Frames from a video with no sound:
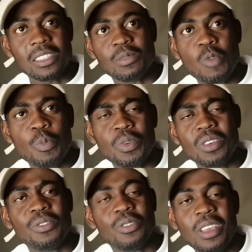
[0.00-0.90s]
It's more
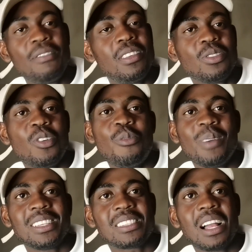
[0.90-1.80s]
beautiful. Even though
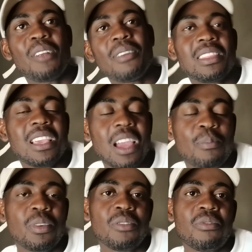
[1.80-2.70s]
myself, I think I
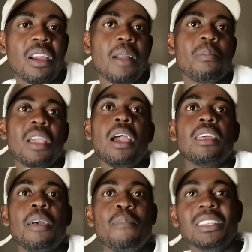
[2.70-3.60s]
prefer
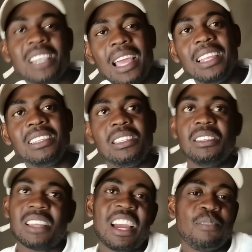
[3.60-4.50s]
the metallic
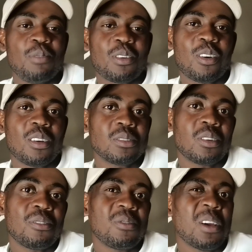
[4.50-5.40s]
design because
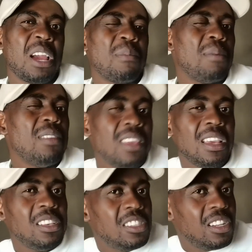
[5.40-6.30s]
of maybe the
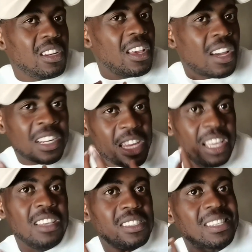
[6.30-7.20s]

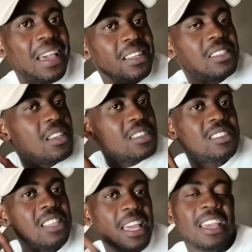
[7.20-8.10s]
engineering
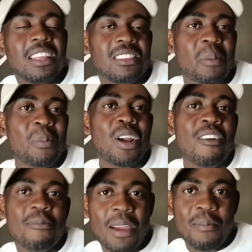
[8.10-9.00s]
scientist thing at the back
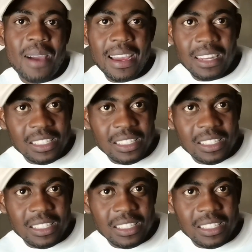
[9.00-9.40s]
of my mind.